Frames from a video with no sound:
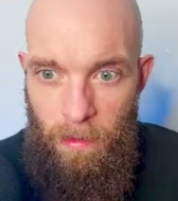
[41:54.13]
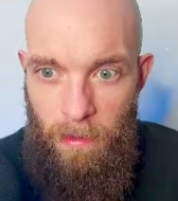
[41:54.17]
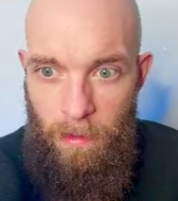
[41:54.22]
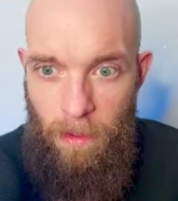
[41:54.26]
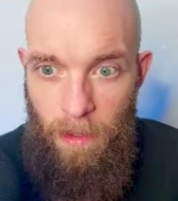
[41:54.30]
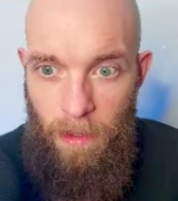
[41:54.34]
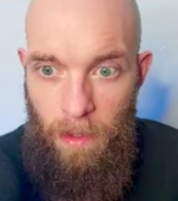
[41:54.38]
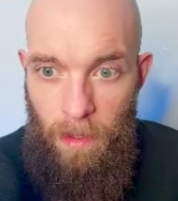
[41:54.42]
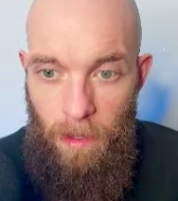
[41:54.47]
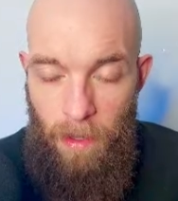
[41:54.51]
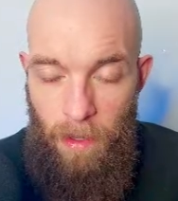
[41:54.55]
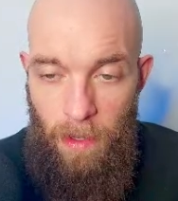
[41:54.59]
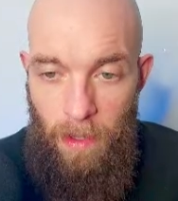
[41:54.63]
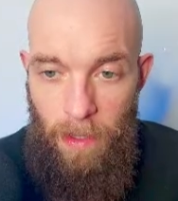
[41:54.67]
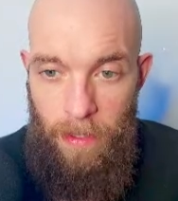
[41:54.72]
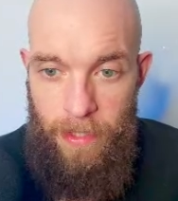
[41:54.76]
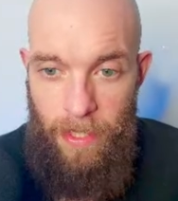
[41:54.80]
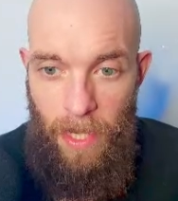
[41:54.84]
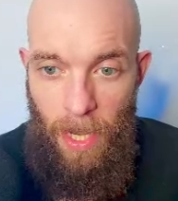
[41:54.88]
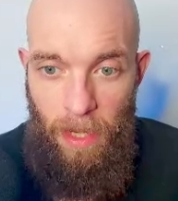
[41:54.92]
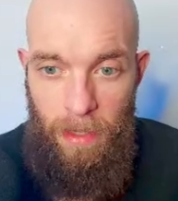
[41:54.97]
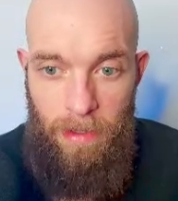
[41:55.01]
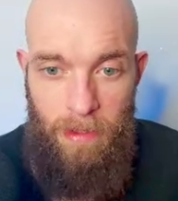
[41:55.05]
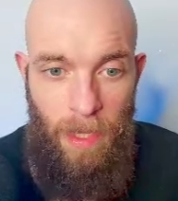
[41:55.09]

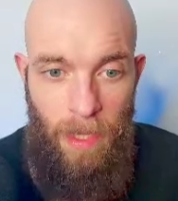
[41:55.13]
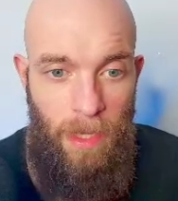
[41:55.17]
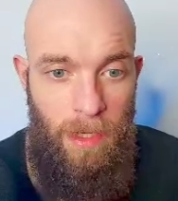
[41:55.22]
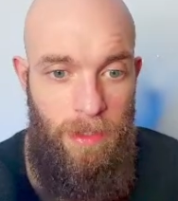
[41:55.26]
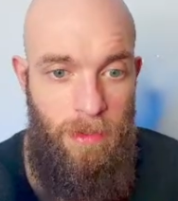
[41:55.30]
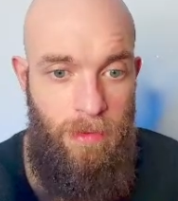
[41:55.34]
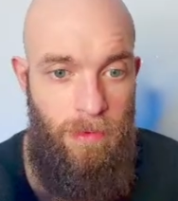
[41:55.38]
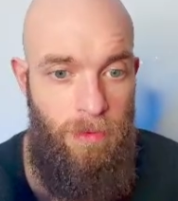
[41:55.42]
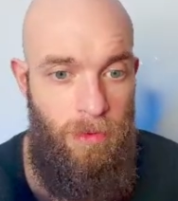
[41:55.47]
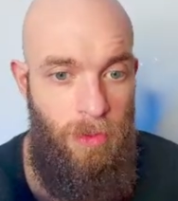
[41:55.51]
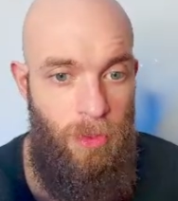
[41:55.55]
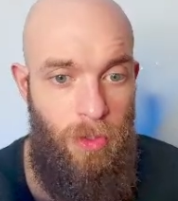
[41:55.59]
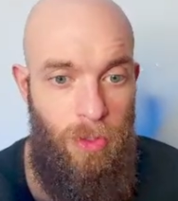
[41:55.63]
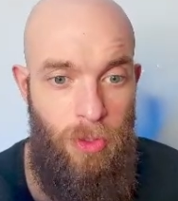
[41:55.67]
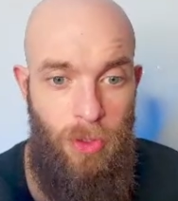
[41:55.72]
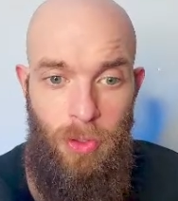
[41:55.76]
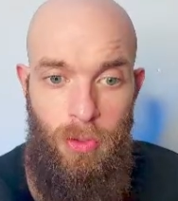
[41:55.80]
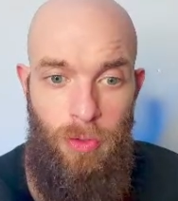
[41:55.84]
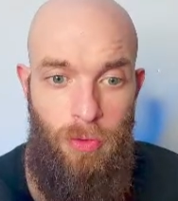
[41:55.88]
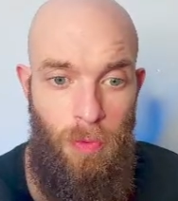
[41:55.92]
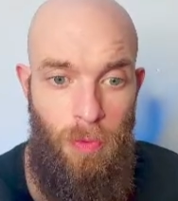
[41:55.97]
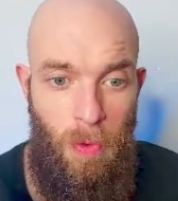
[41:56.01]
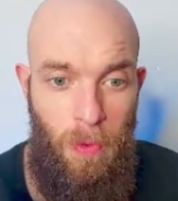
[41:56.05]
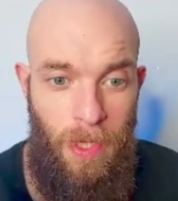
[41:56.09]
and you can
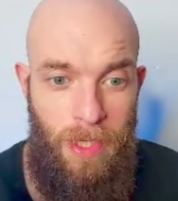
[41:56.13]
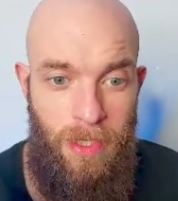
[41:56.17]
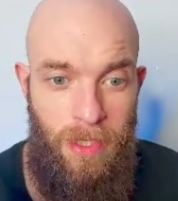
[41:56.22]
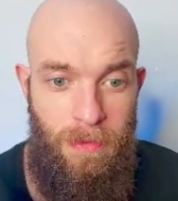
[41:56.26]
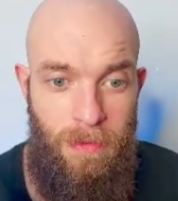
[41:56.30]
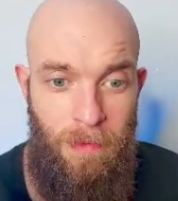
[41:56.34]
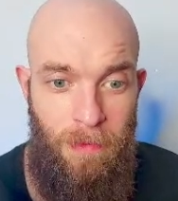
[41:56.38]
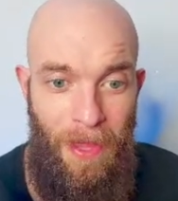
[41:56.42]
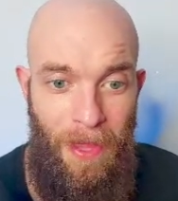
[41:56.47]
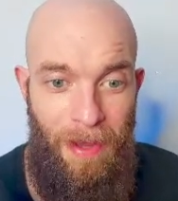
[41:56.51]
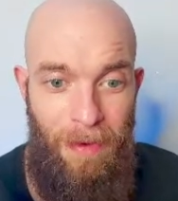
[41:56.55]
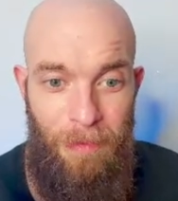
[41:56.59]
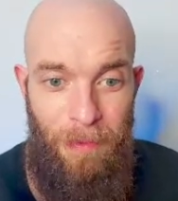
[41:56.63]
use Rogue Engine for that.